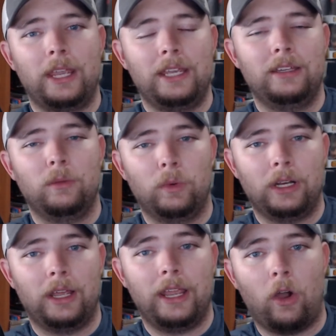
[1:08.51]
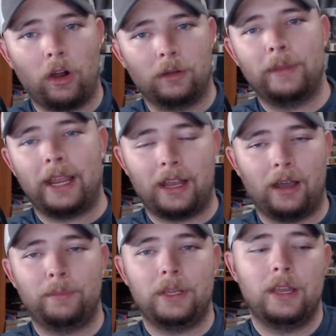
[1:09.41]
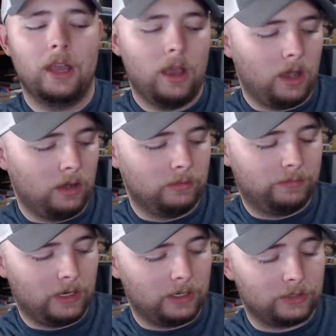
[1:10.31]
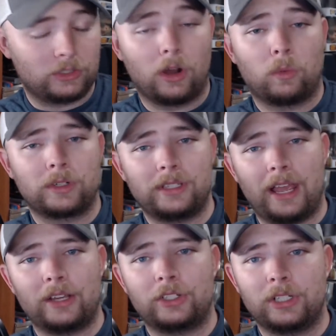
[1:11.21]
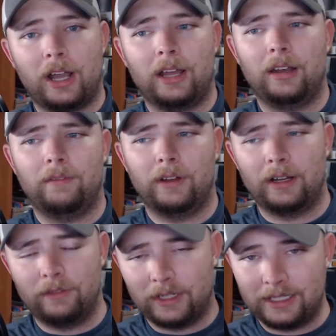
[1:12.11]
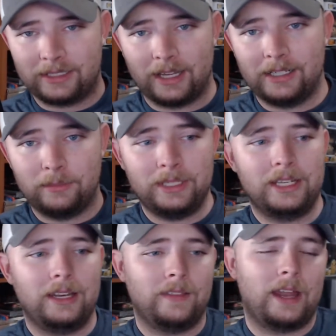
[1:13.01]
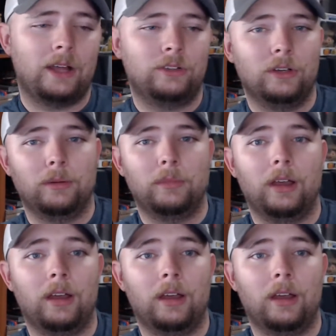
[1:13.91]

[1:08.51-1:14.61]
He did win a hardback copy of Star Wars Last Shot. Very, very excited to be getting that out to him.